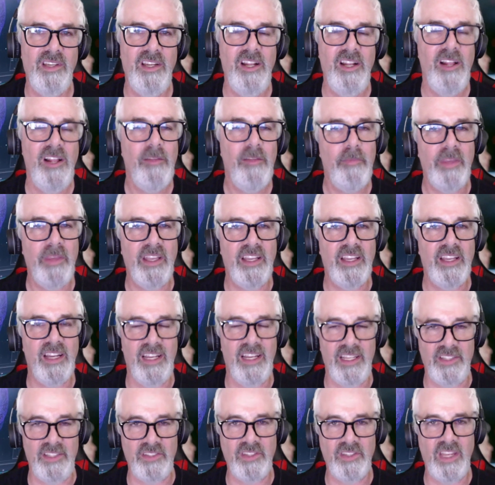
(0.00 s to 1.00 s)

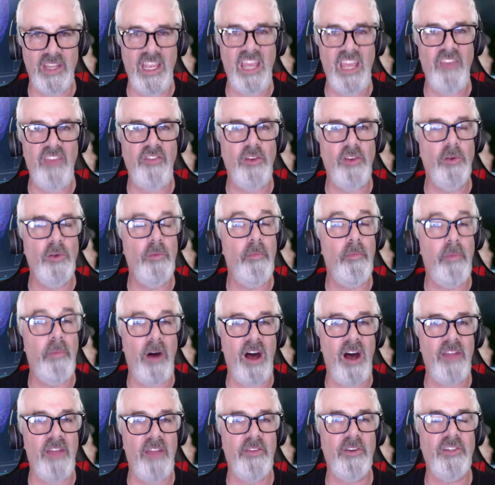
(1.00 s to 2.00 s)
Because if you
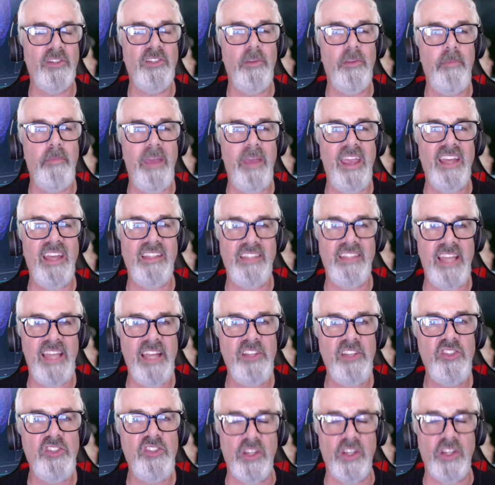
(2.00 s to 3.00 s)
bother to pay
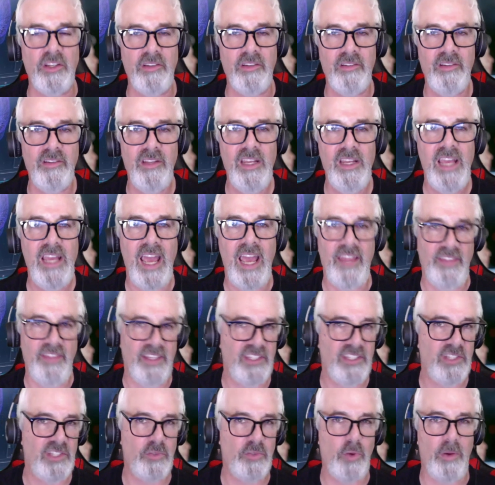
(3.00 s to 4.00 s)
attention, and
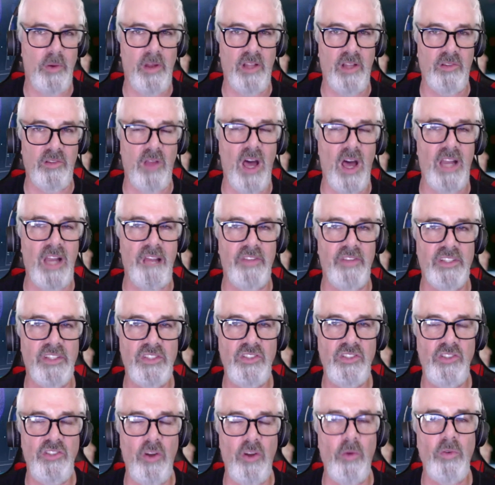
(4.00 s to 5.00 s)
this is what a lot of
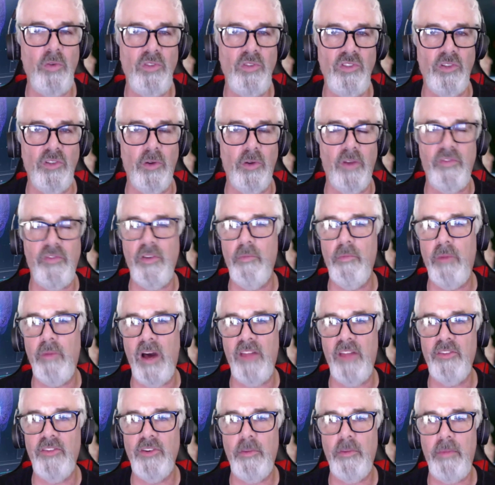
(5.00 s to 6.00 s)
us don't do, if you
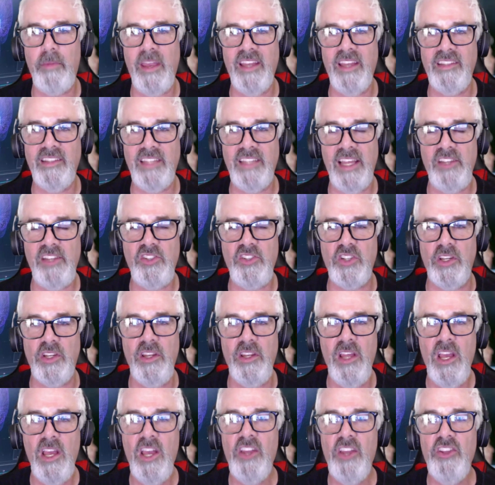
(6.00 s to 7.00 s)
bother to pay attention,
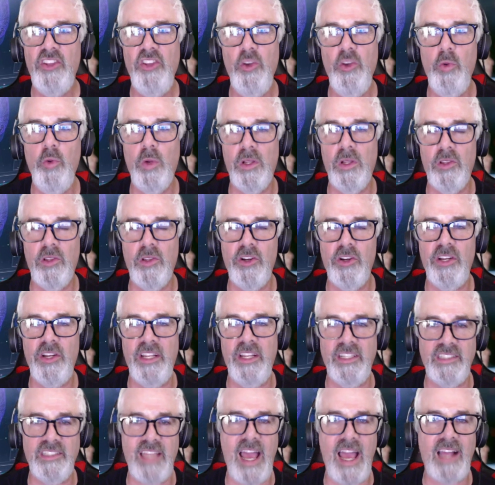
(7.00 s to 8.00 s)
you will learn
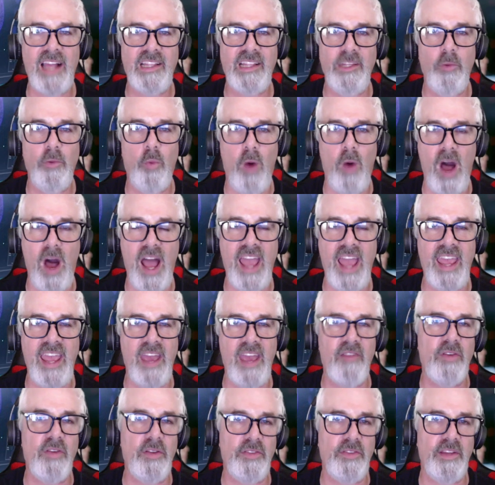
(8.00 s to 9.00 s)
exactly why
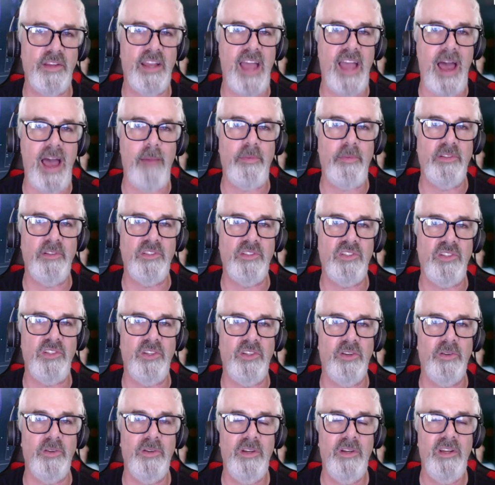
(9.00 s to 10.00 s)
everything happens to
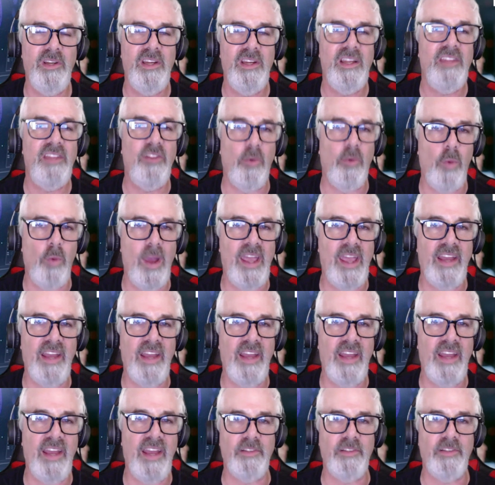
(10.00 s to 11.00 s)
you the way it
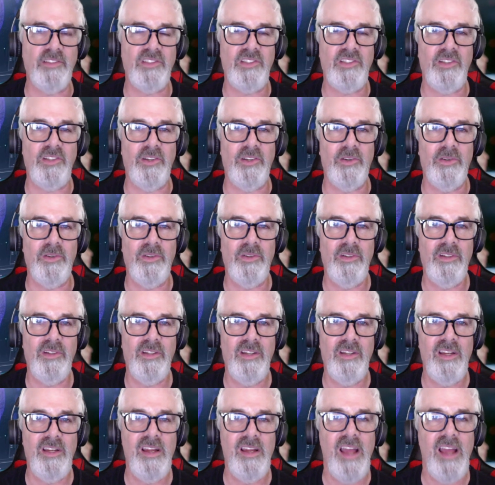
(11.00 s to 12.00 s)
happens to you.
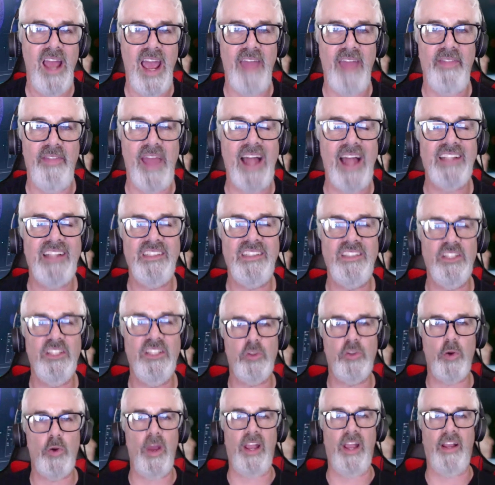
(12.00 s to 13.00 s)
And that's the
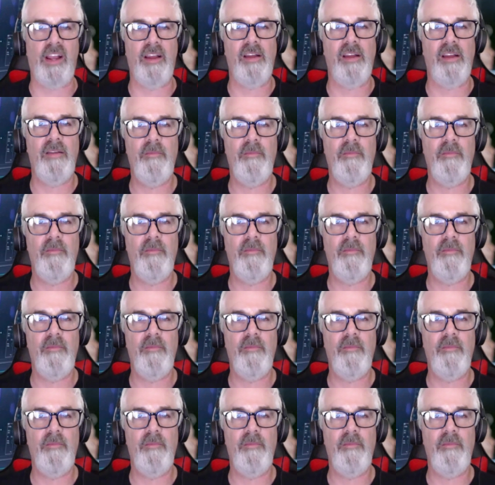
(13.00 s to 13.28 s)
trick.